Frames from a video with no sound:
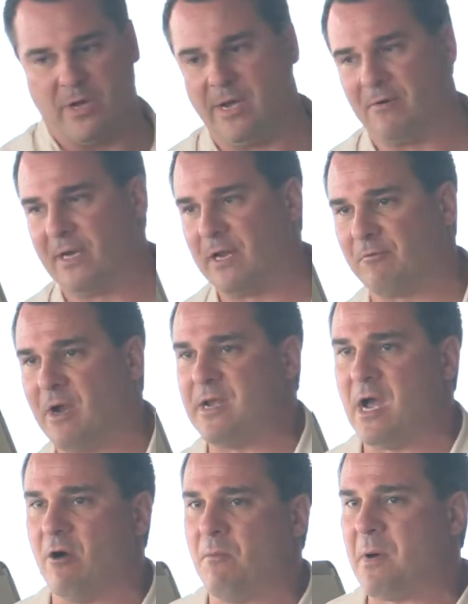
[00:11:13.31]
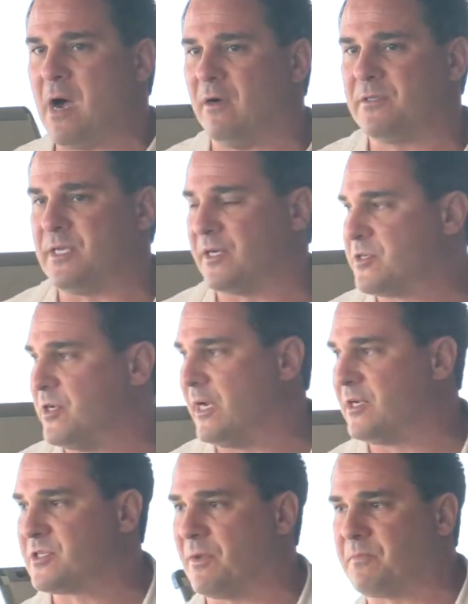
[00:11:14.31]
hearing it right now in politics. You
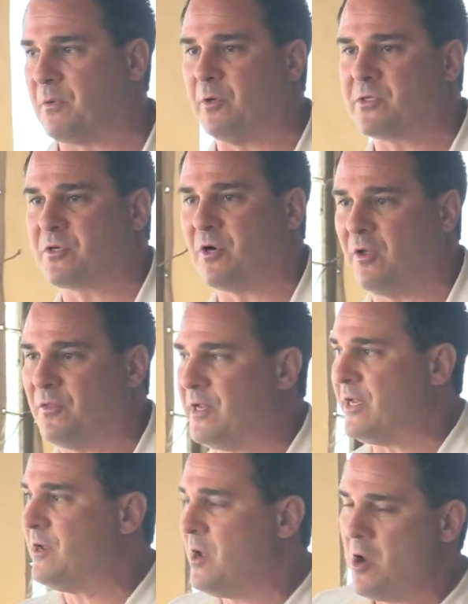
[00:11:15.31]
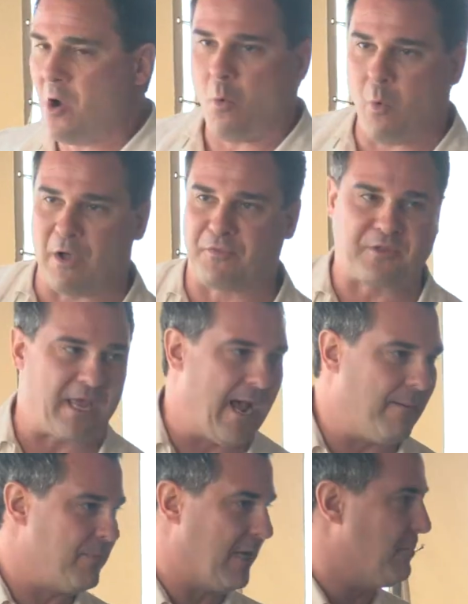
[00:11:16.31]
hear something what's called the wealth
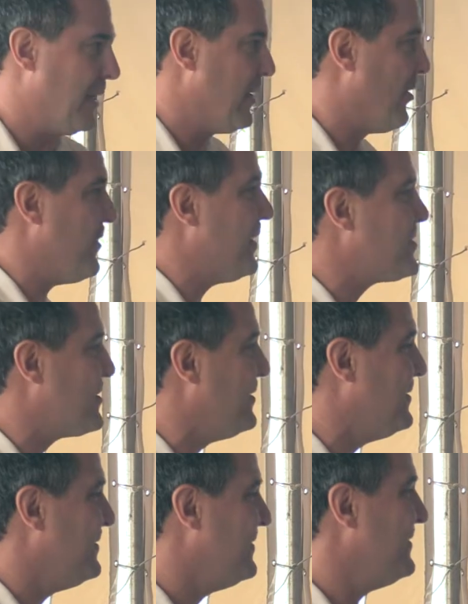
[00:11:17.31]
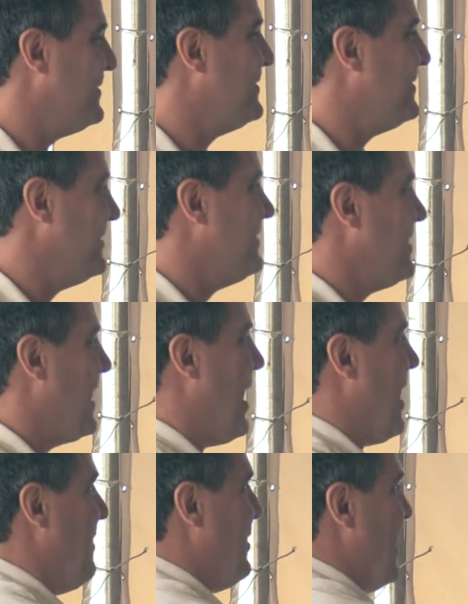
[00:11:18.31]
gap. Anybody heard this?
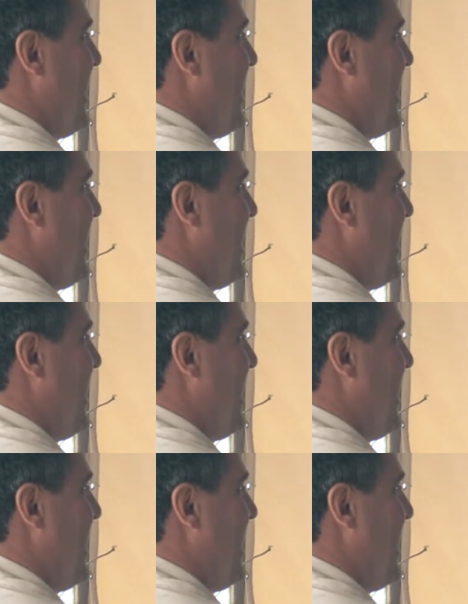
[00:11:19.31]
And